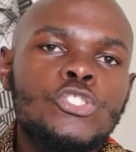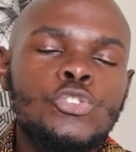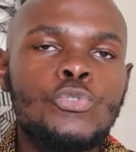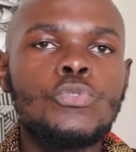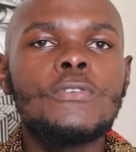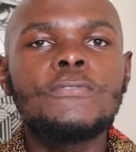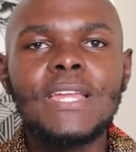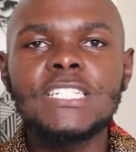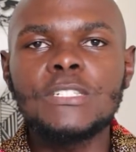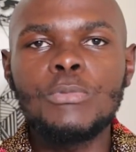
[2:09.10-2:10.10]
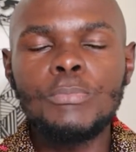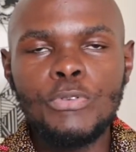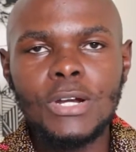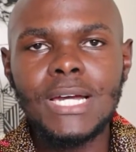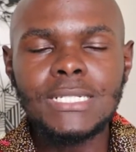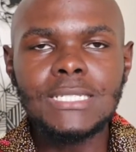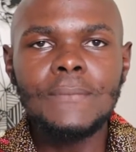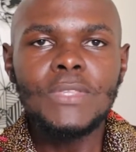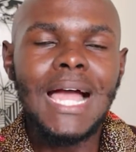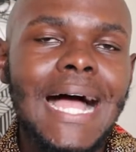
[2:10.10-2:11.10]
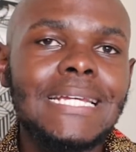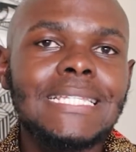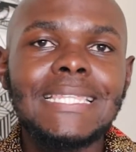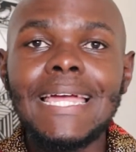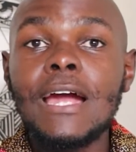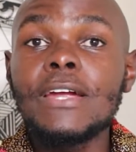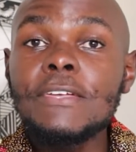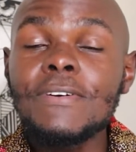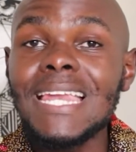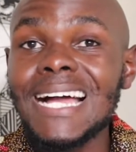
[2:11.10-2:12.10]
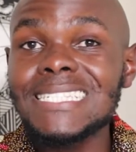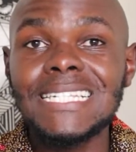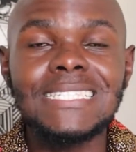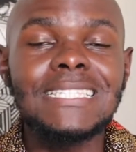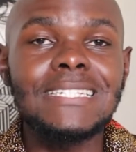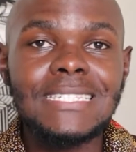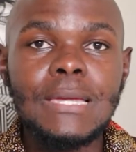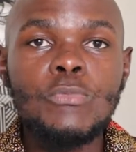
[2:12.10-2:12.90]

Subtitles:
to flexible products, and they are even accessed in the same